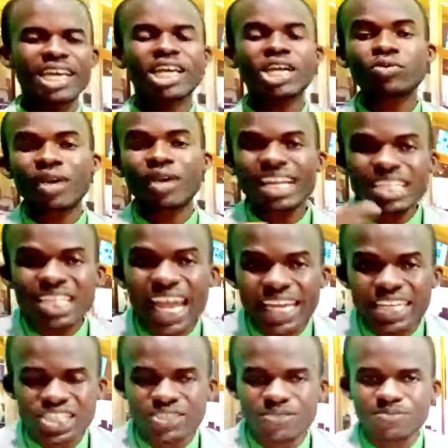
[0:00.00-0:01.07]

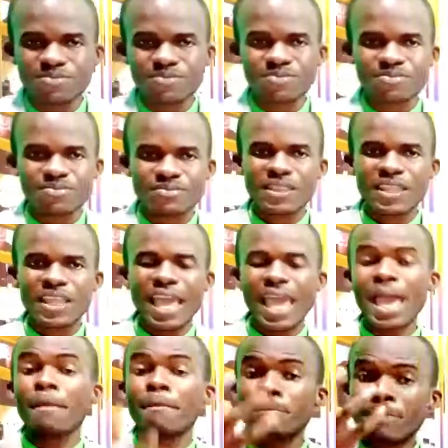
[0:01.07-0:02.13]
created
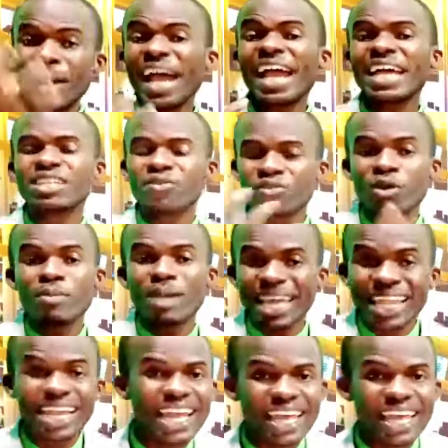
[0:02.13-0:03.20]
a bird from a
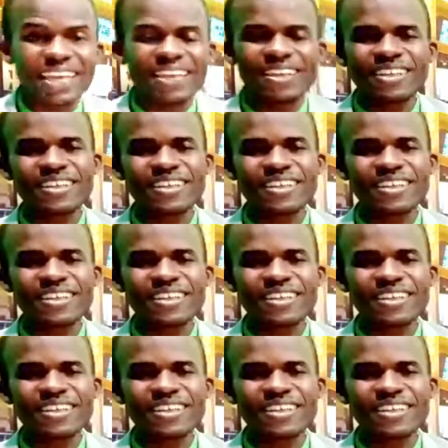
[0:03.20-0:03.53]
clay.